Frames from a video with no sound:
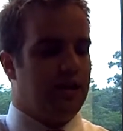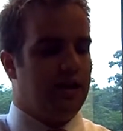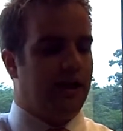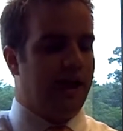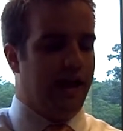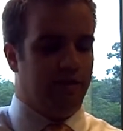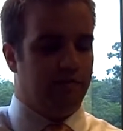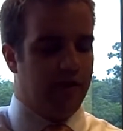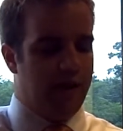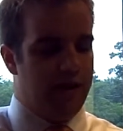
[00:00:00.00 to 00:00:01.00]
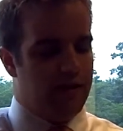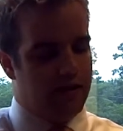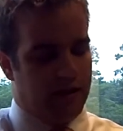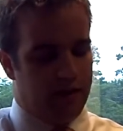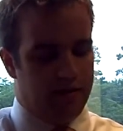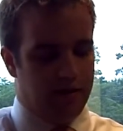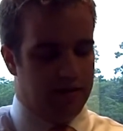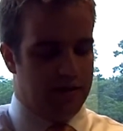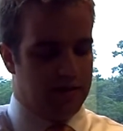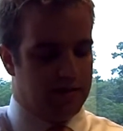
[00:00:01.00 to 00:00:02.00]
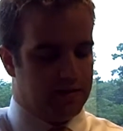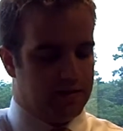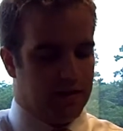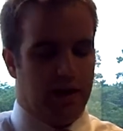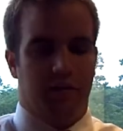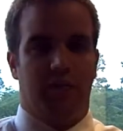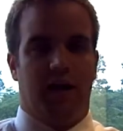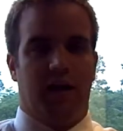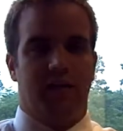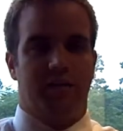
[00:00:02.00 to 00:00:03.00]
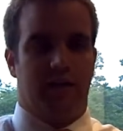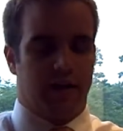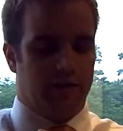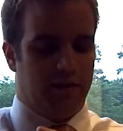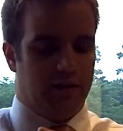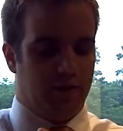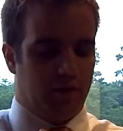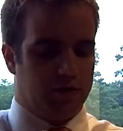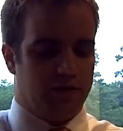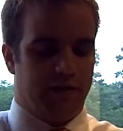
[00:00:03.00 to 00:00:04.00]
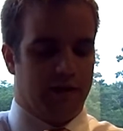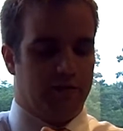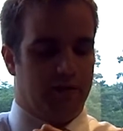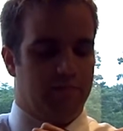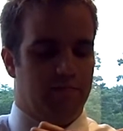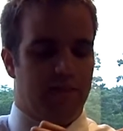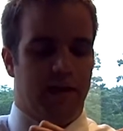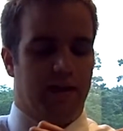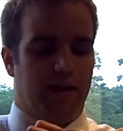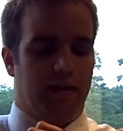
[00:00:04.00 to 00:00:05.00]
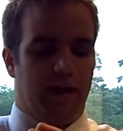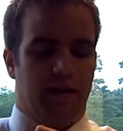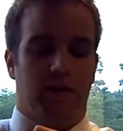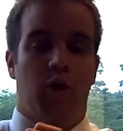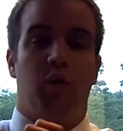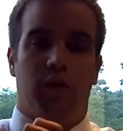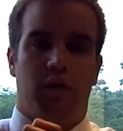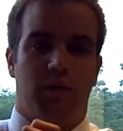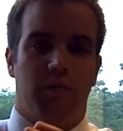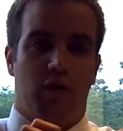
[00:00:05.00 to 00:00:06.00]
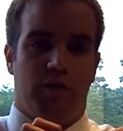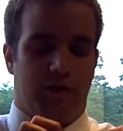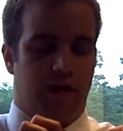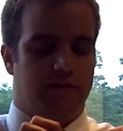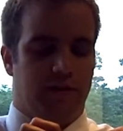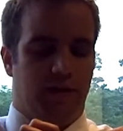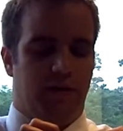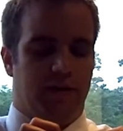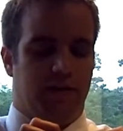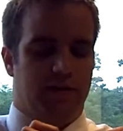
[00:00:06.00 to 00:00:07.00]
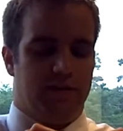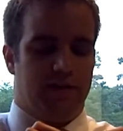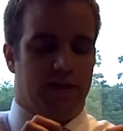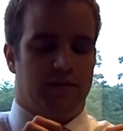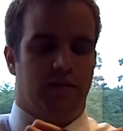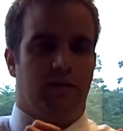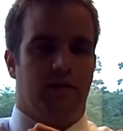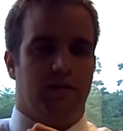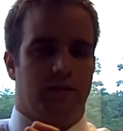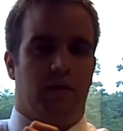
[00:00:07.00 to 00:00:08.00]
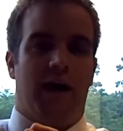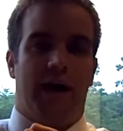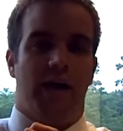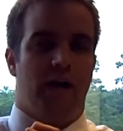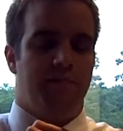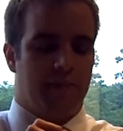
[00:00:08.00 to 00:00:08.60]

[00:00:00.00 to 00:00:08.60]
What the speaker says: I have read that these pods, they're actually in the works of actually making it a lower profile, so that way it doesn't stick so high up,